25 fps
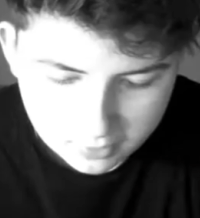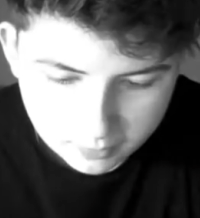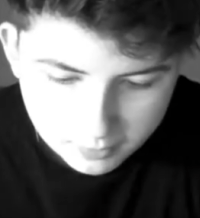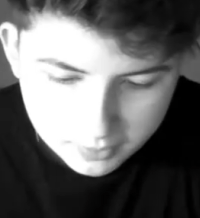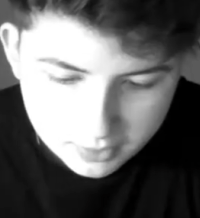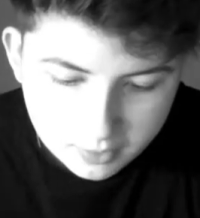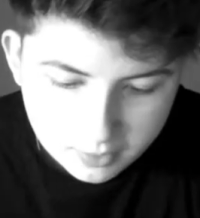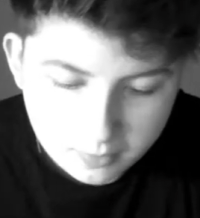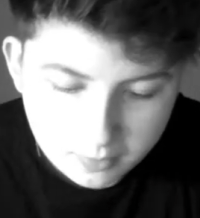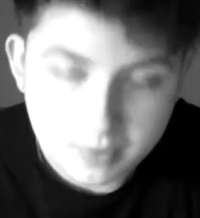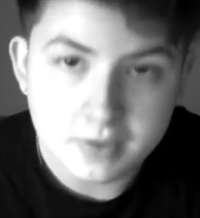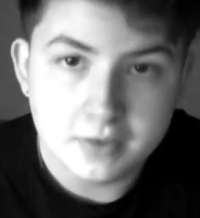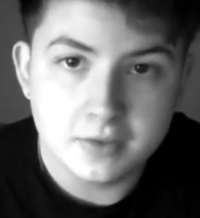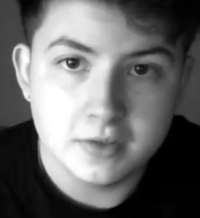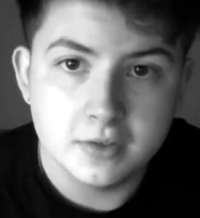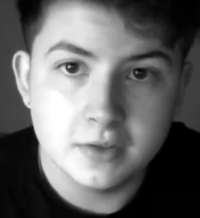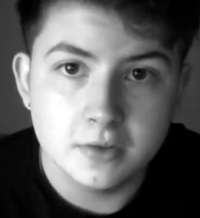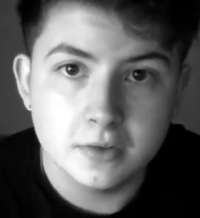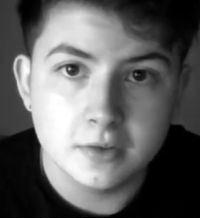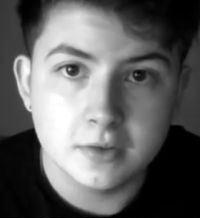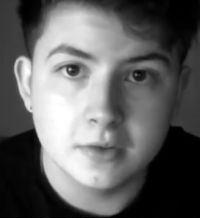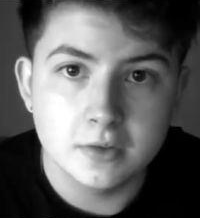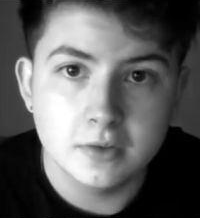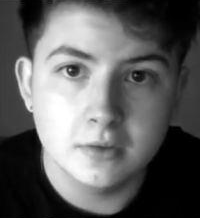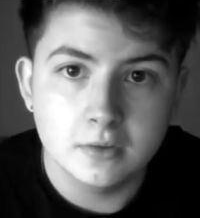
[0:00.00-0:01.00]
when I went to
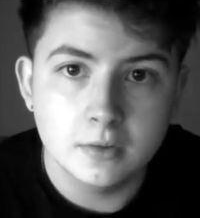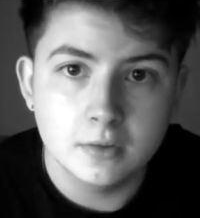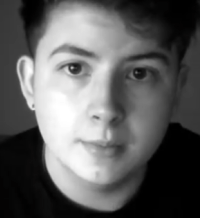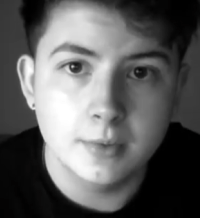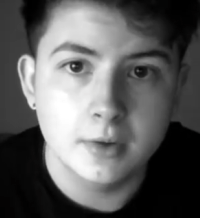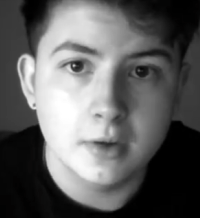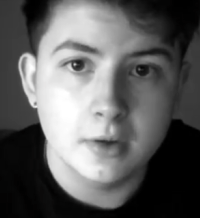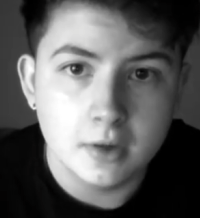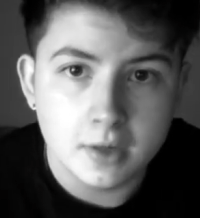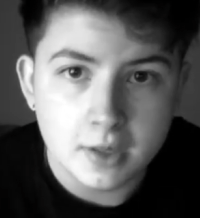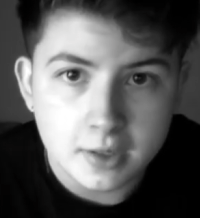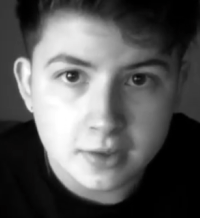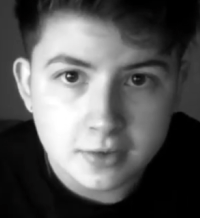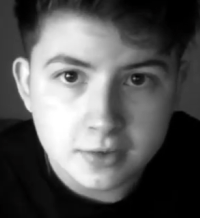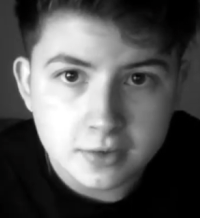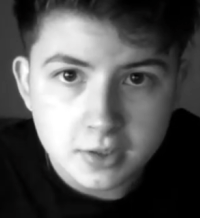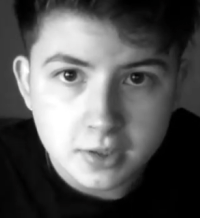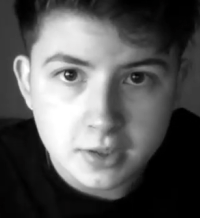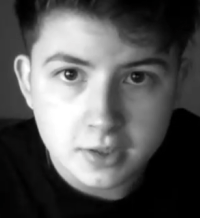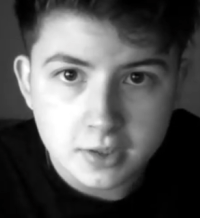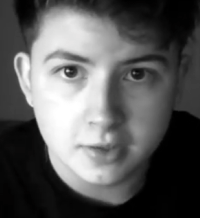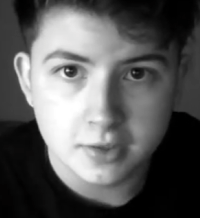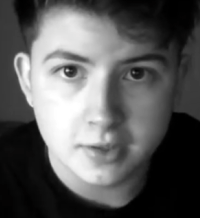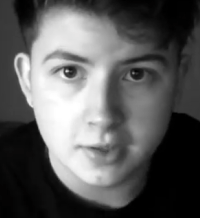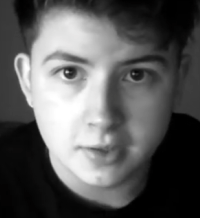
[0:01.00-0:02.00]
Dr. Lorimer, I actually
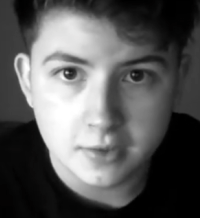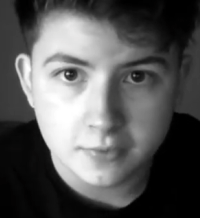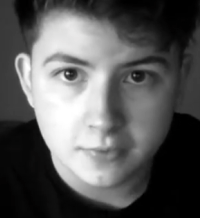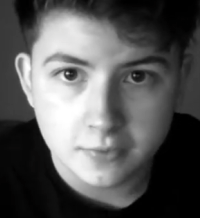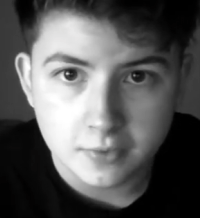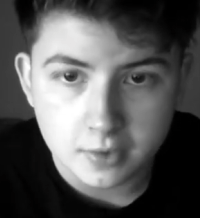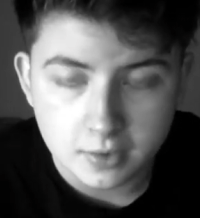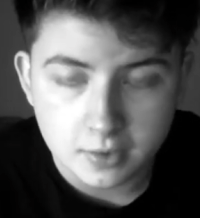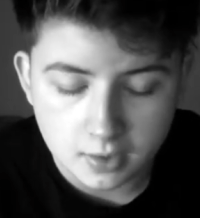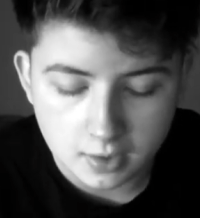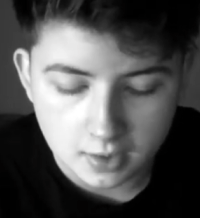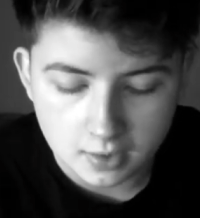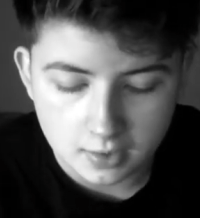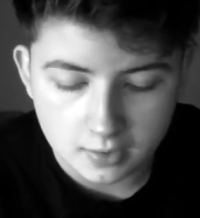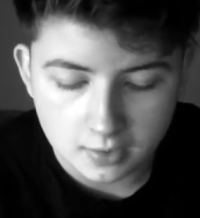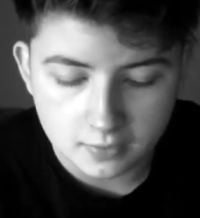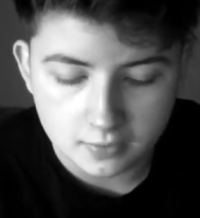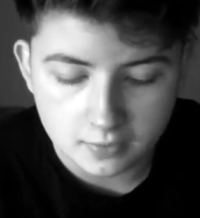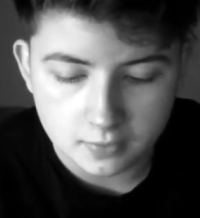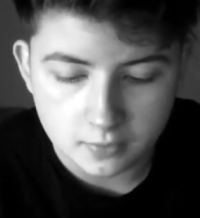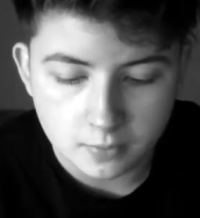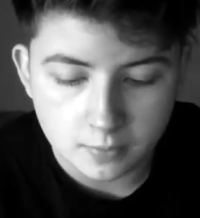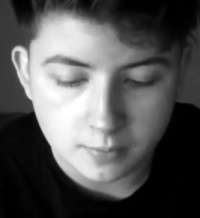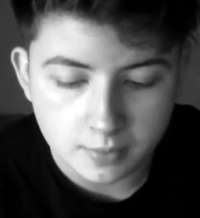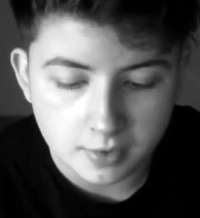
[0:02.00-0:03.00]
identified as
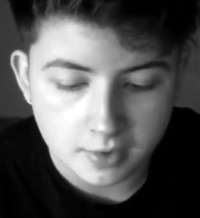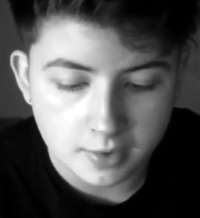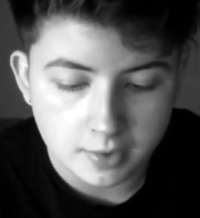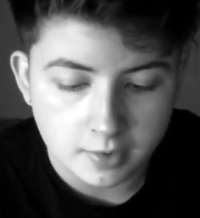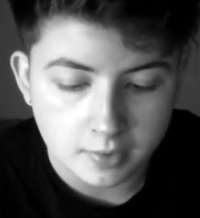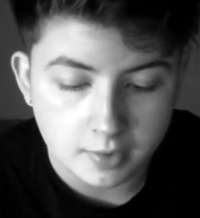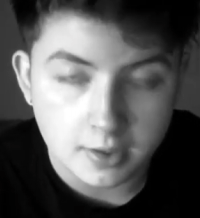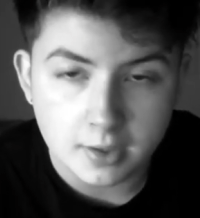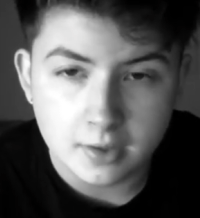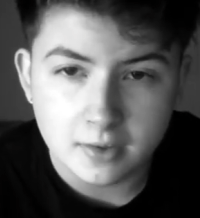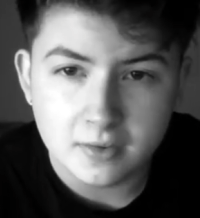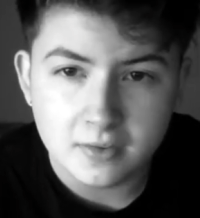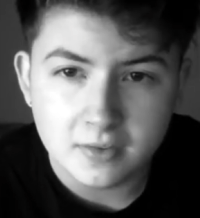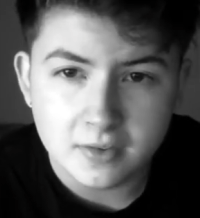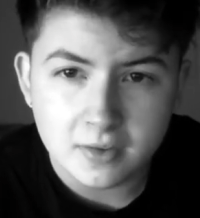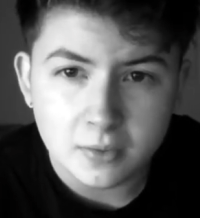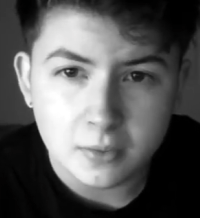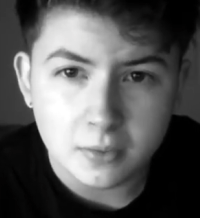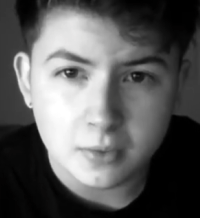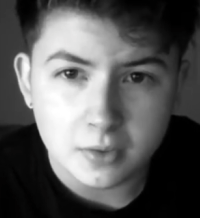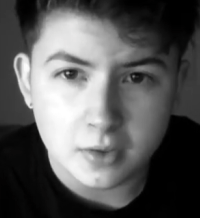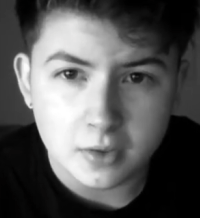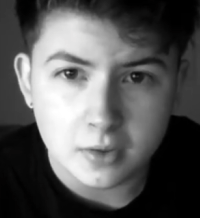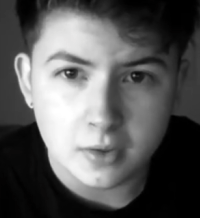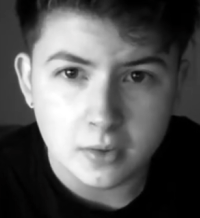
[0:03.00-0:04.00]
non-binary, and I still
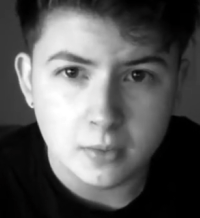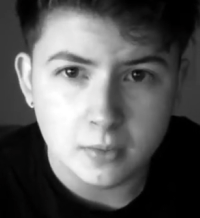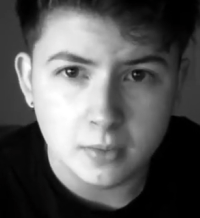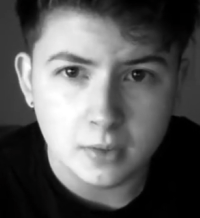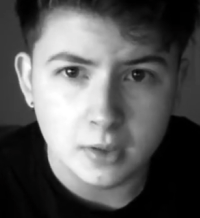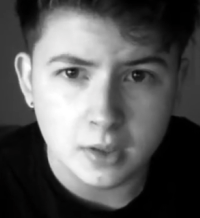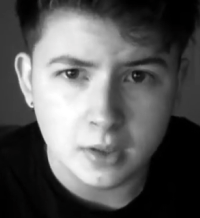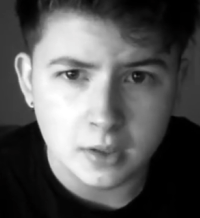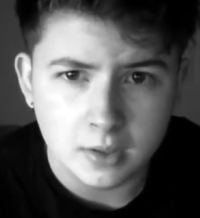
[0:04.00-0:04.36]
do,